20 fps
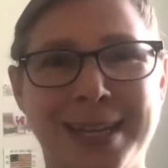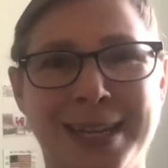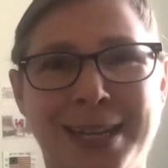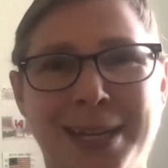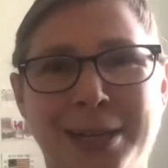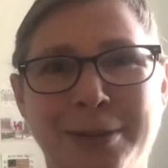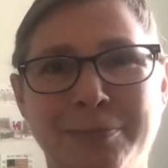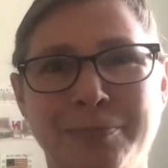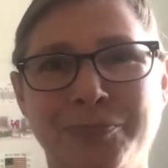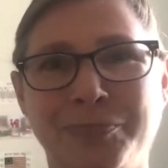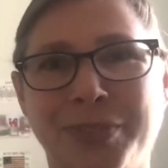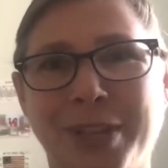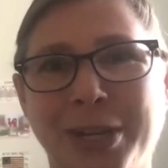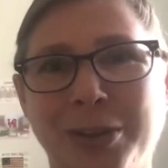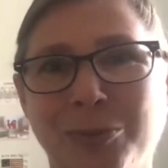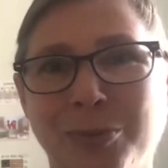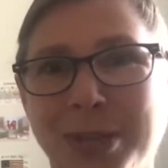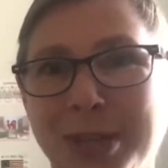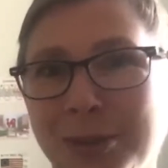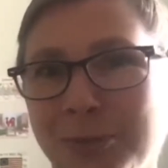that
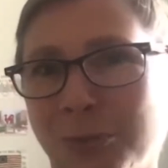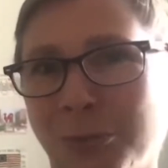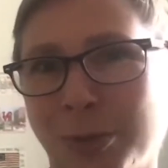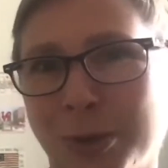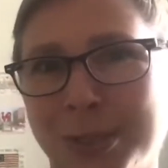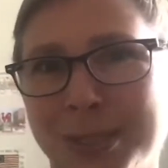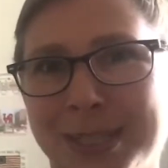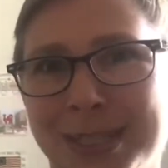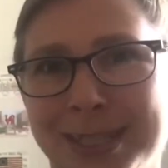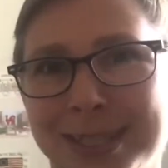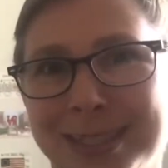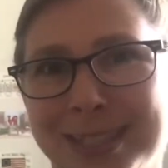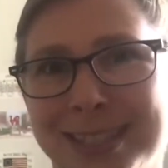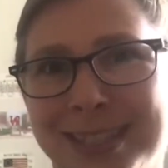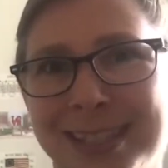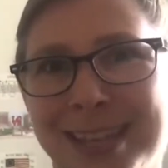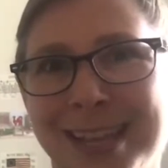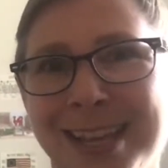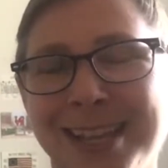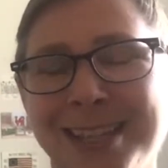it
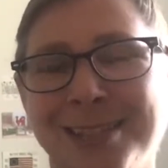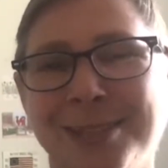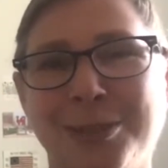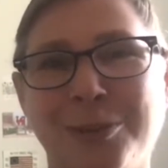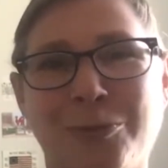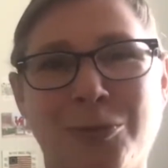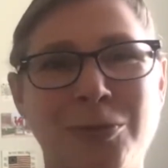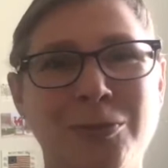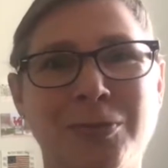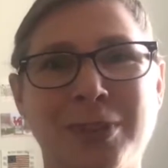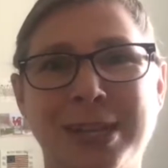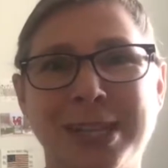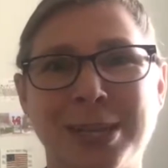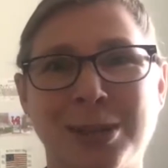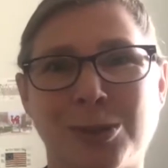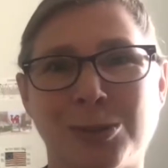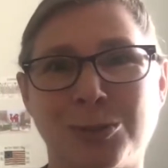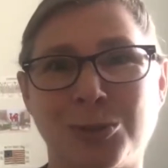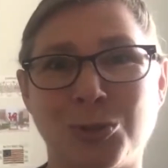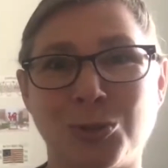reinforces the different
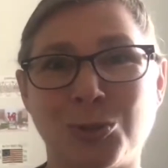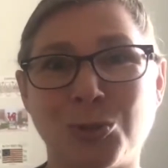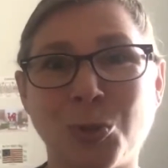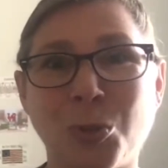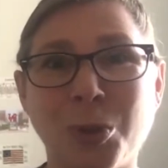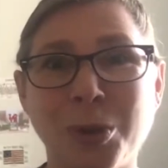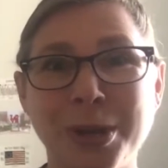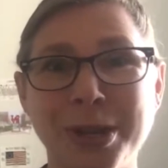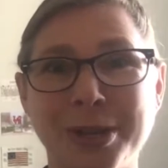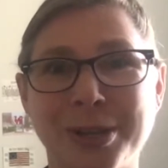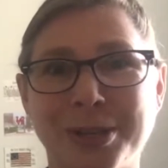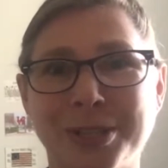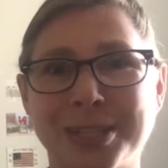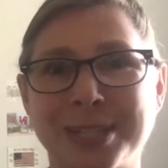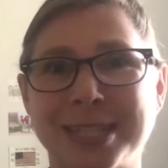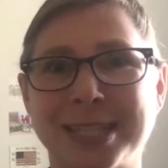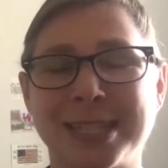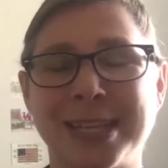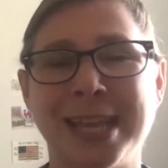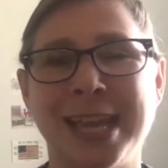video
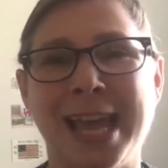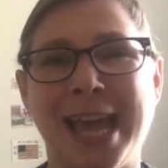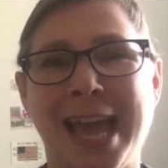tutorials.